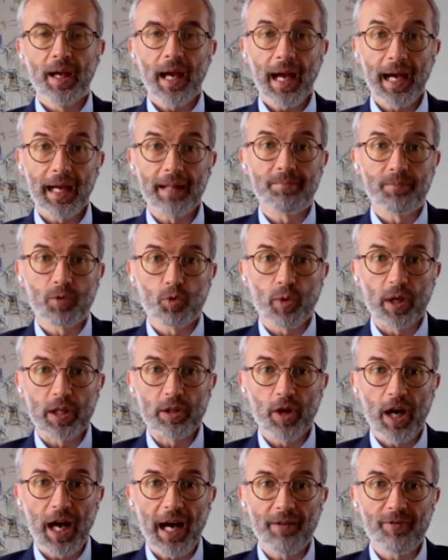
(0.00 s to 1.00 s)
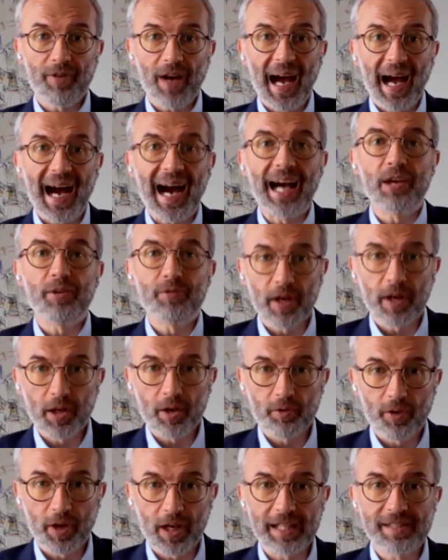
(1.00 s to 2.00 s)
And when you have high
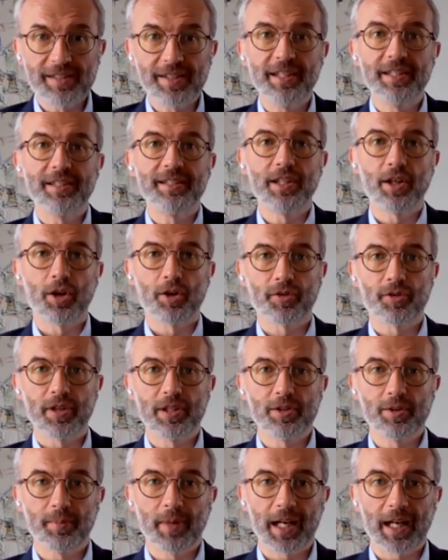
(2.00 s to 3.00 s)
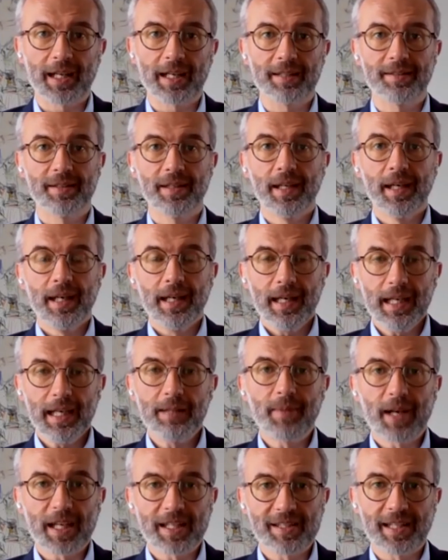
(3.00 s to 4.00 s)
volatility also in the market,
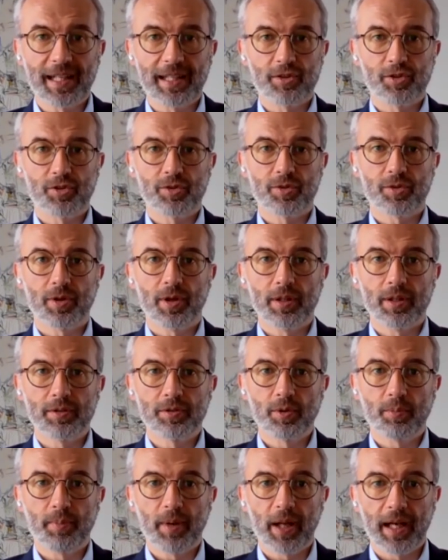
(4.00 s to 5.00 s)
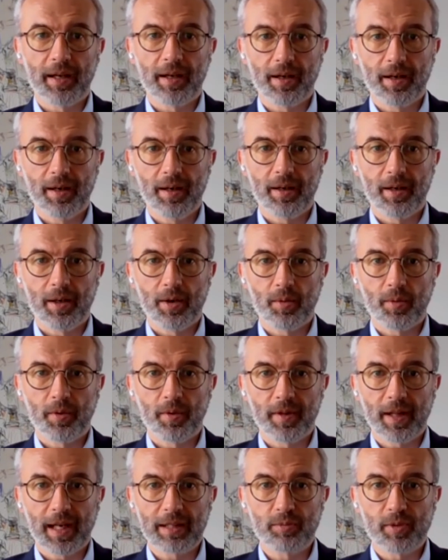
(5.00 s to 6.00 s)
it makes sense to play
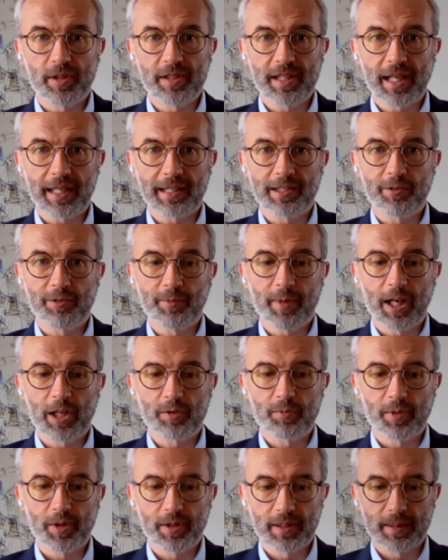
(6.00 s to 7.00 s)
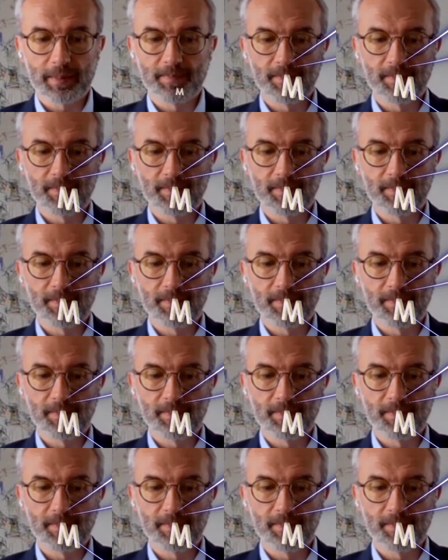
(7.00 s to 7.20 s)
with that with active management.